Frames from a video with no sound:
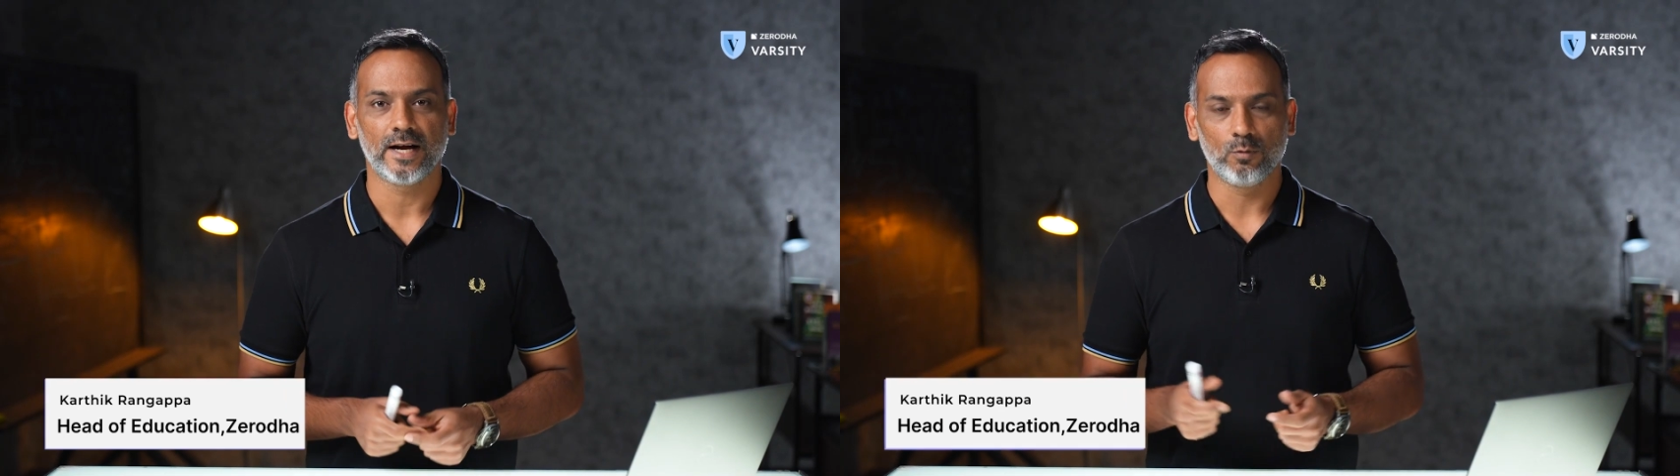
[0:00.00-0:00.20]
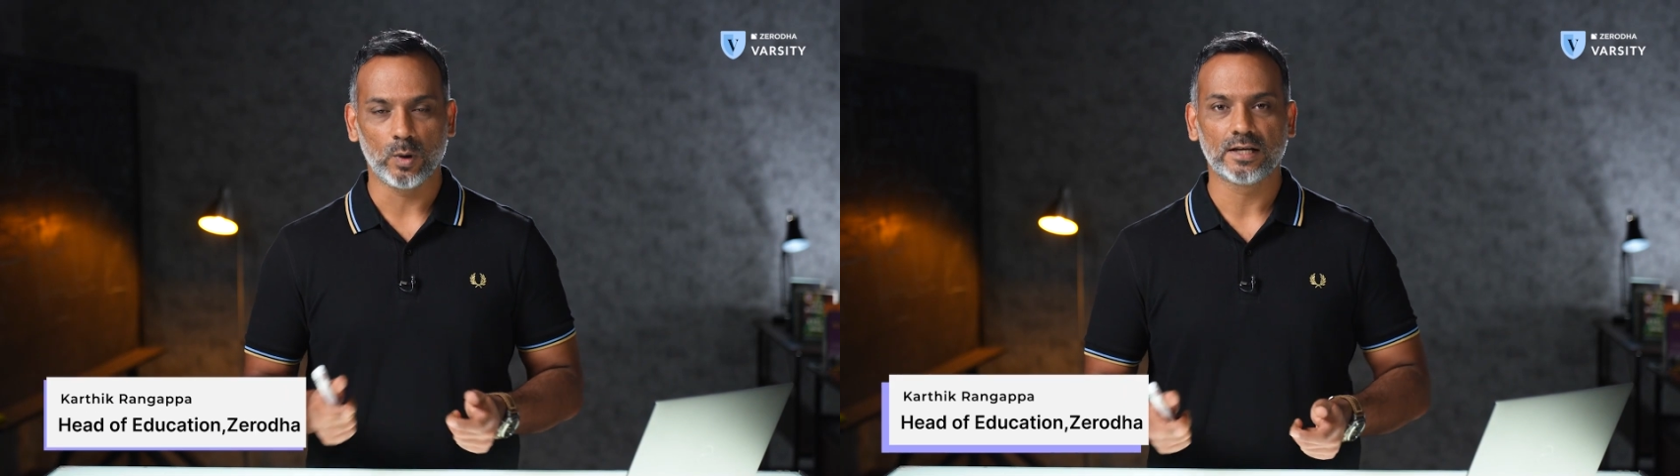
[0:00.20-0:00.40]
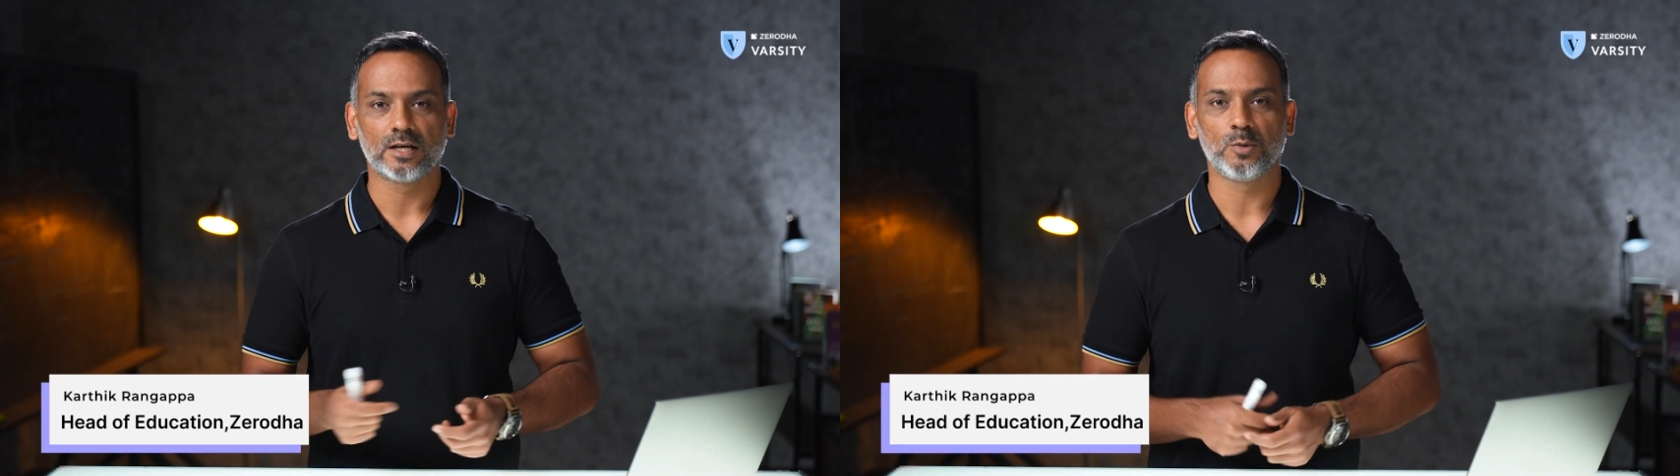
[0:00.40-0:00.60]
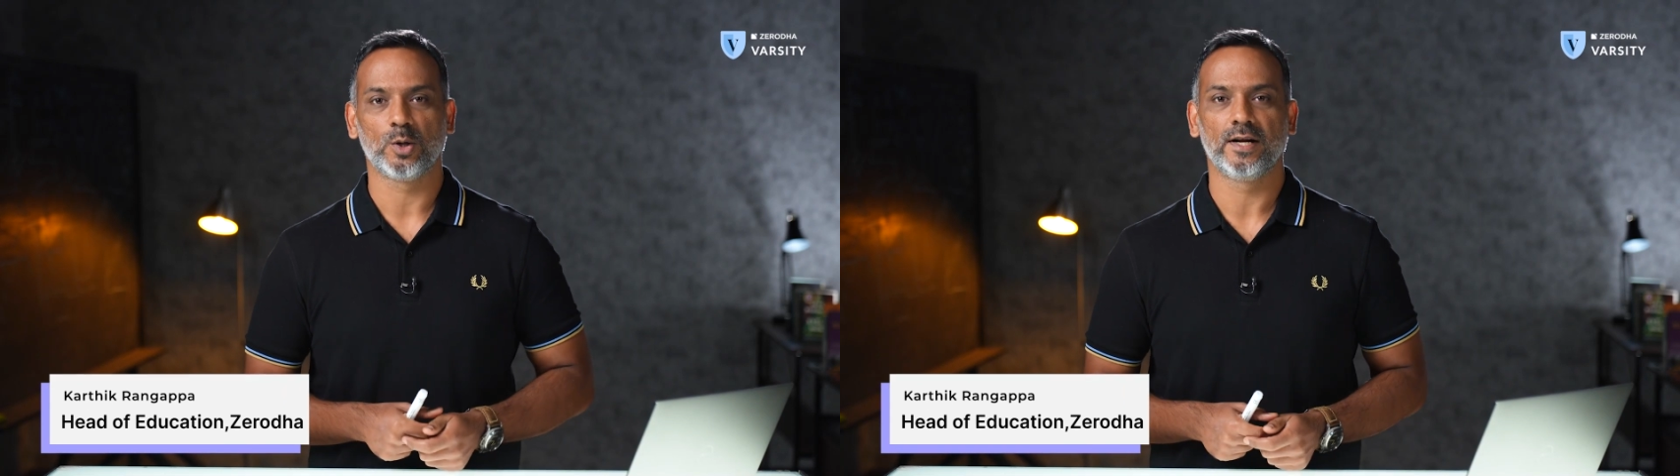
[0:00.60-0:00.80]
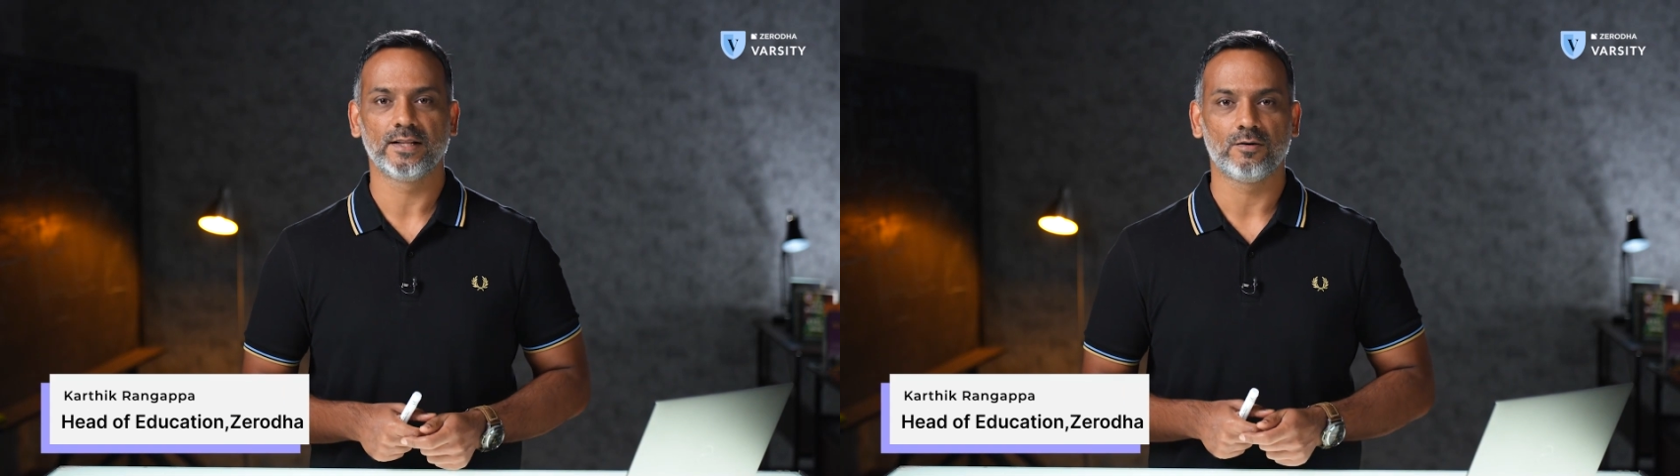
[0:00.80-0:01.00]
and welcome
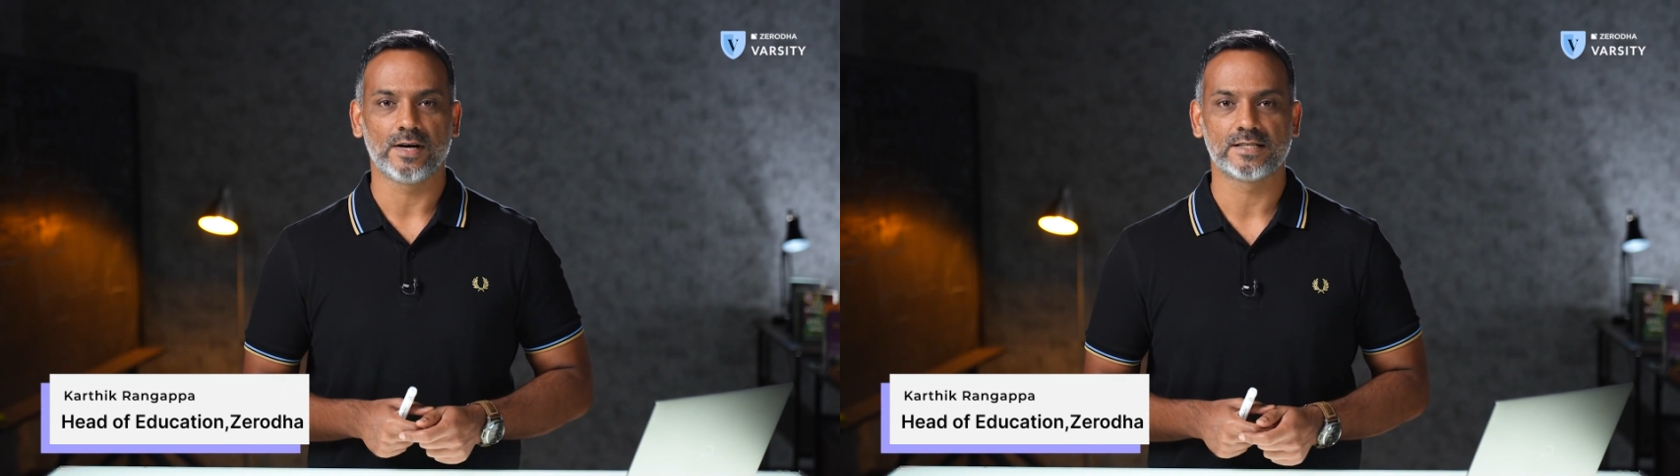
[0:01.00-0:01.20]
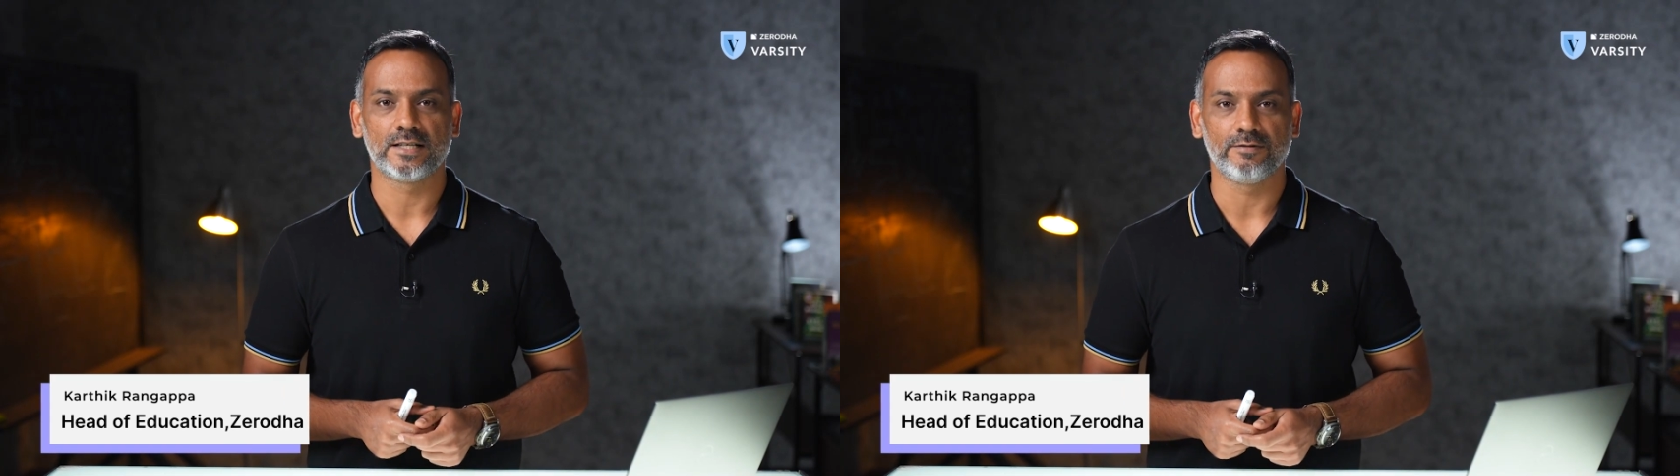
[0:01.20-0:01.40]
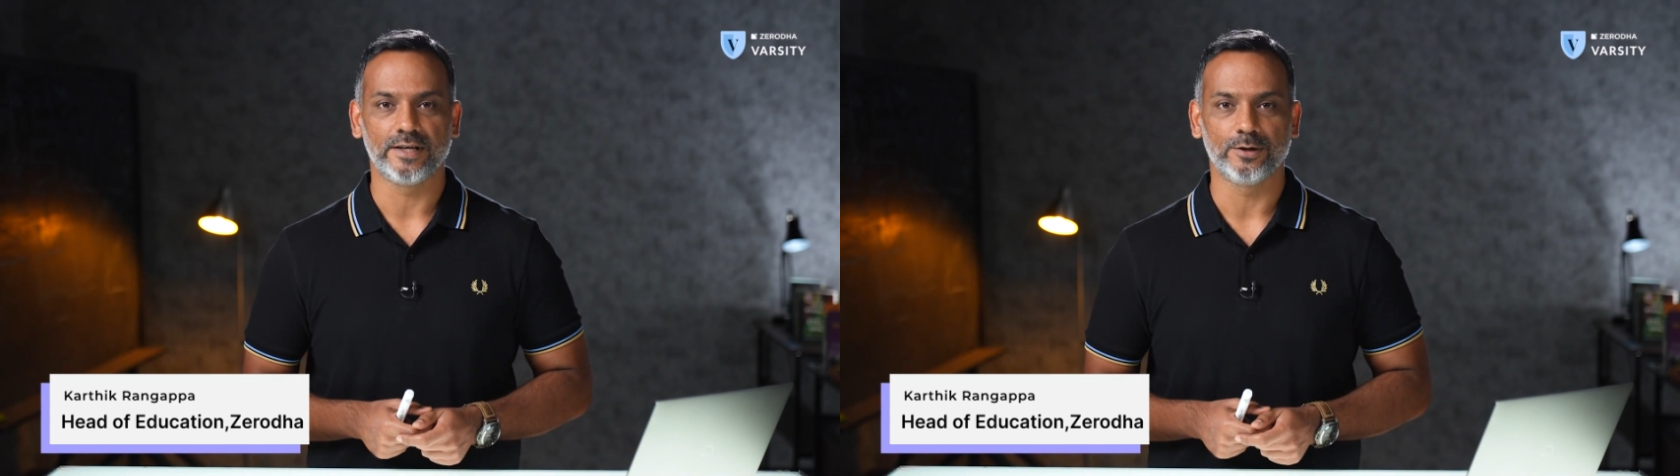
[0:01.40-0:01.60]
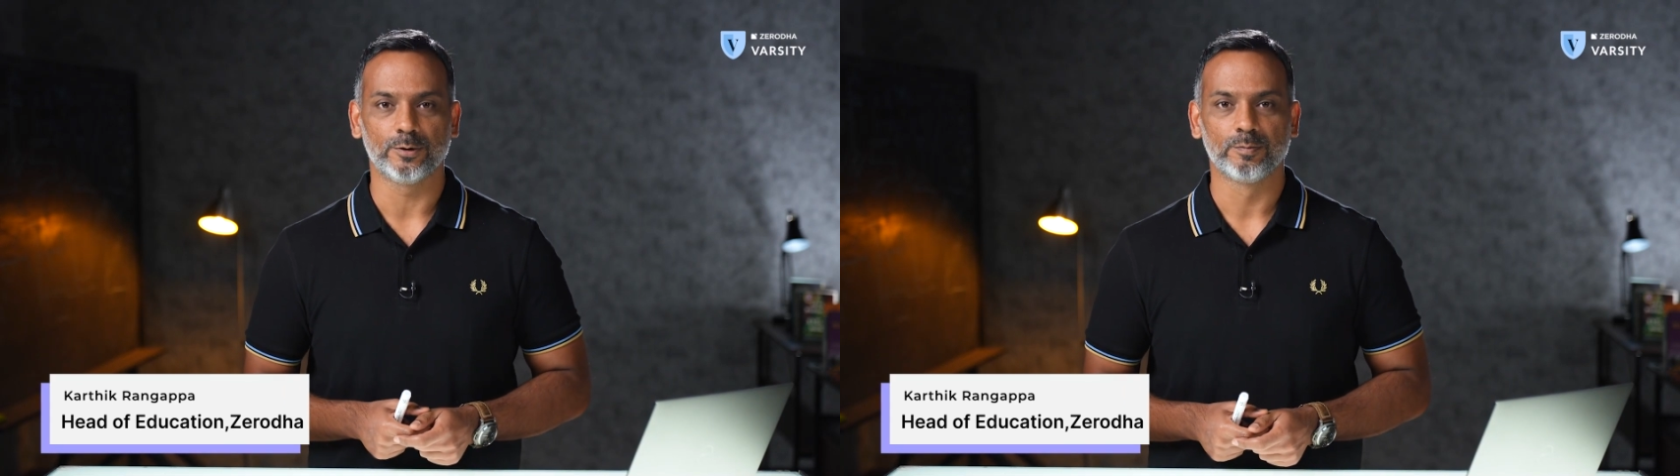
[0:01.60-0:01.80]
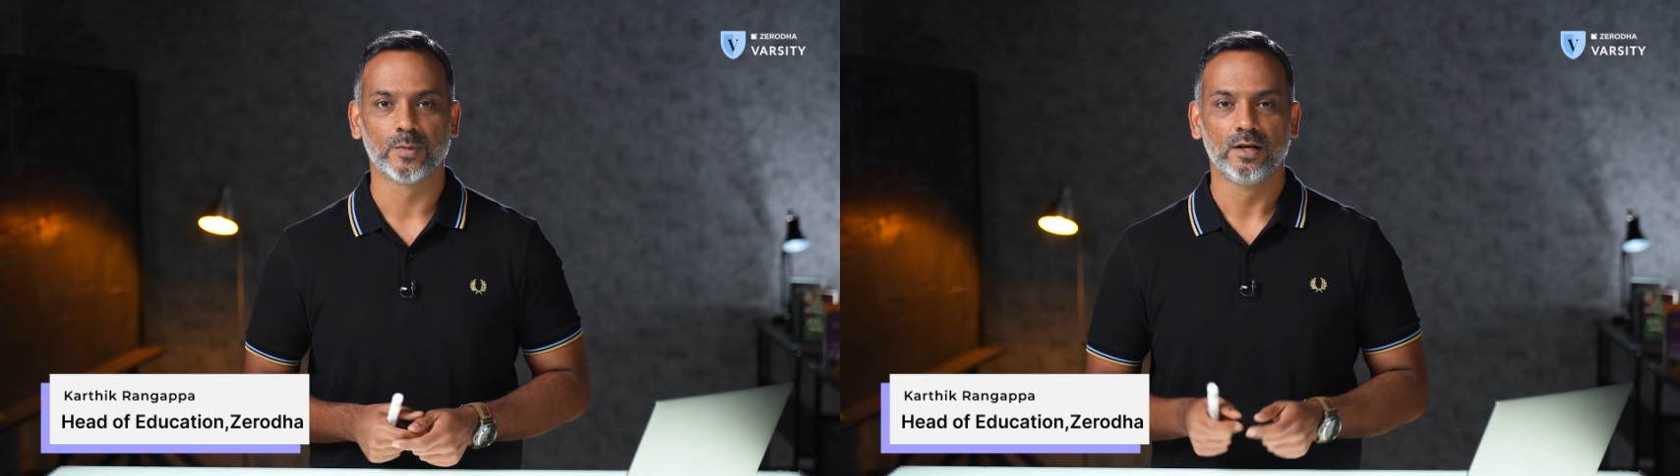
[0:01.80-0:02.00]
to another Varsity video.